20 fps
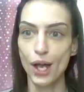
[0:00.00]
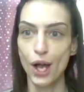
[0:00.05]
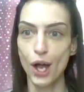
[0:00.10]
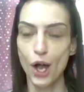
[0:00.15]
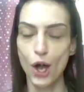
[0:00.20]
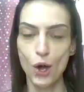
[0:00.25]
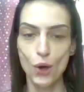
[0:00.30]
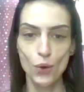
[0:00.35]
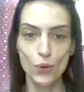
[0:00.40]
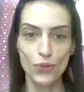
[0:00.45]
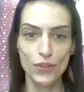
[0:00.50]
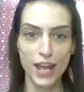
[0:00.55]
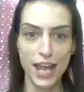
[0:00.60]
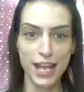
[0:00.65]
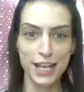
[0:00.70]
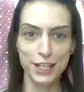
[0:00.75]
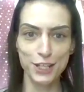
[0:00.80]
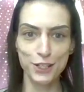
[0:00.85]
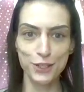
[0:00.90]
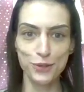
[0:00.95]
Oh,
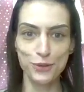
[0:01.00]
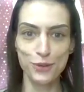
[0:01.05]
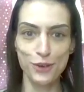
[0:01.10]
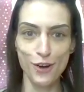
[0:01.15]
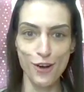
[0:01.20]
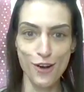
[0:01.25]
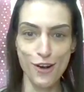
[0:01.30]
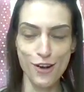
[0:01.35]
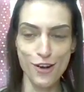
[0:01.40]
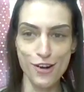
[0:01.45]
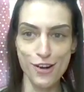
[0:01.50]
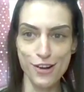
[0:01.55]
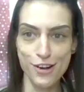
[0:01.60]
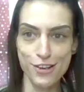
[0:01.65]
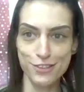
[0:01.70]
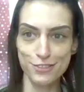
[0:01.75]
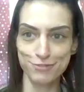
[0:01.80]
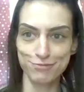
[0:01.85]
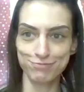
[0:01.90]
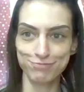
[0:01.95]
thank you,
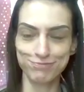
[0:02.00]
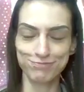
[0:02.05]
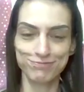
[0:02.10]
girl.